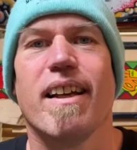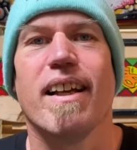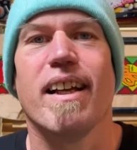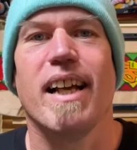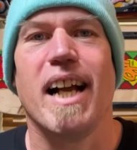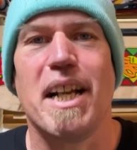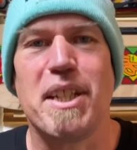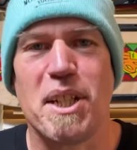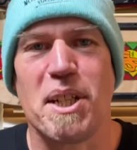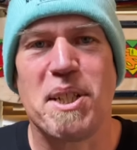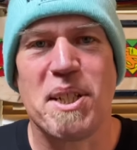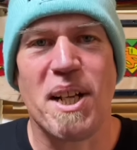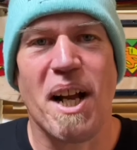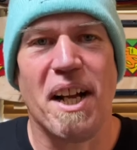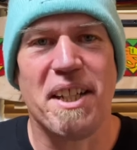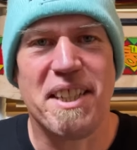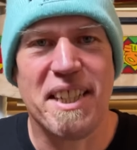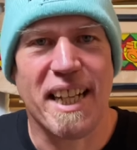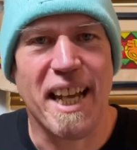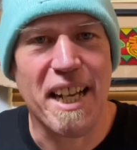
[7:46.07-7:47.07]
As I started
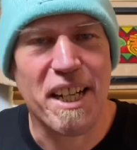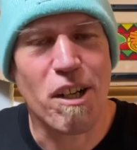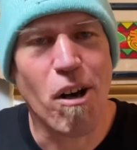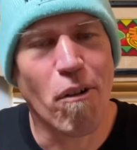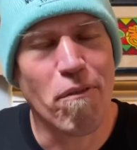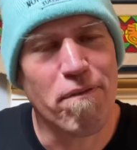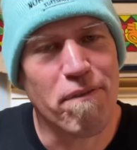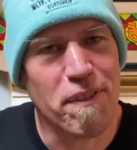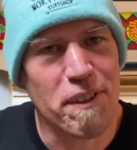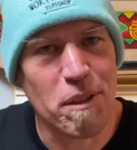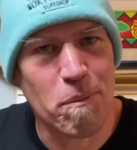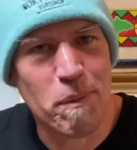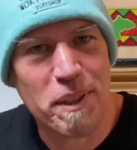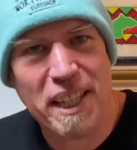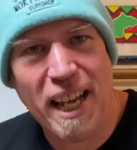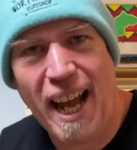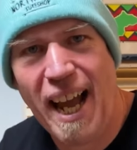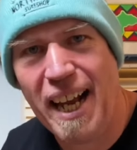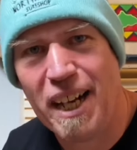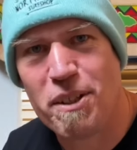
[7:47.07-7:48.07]
to get confident with
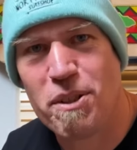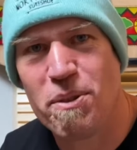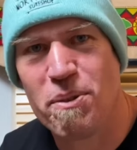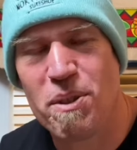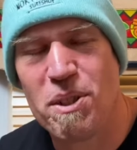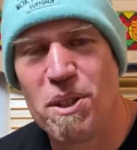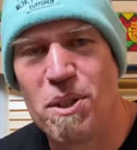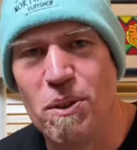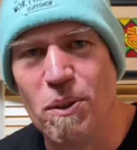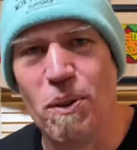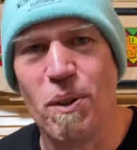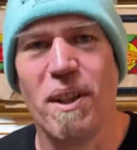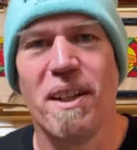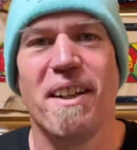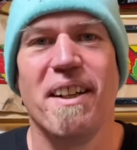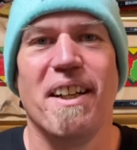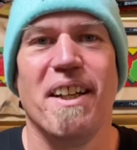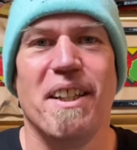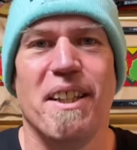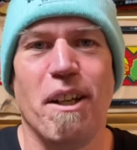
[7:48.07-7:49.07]
that axle stall,
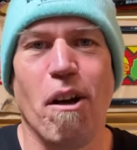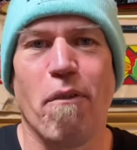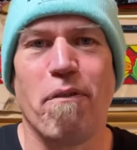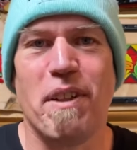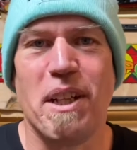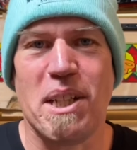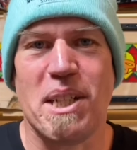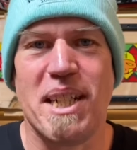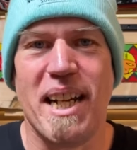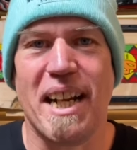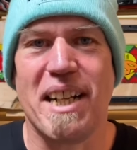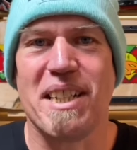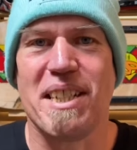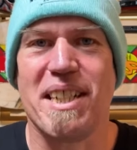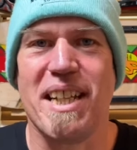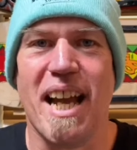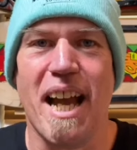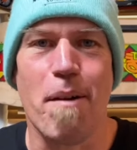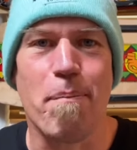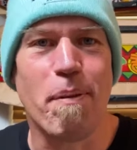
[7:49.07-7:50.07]
the obvious next
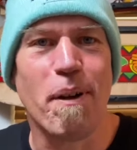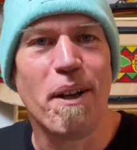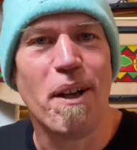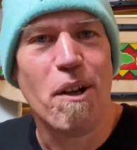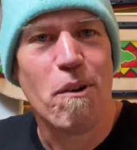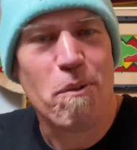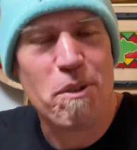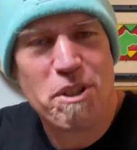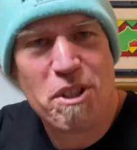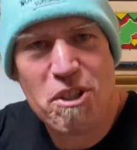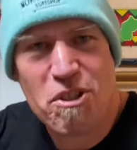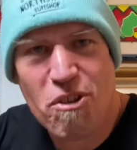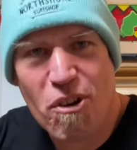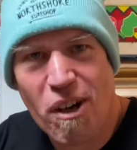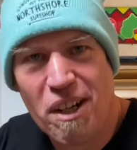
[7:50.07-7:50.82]
step was to try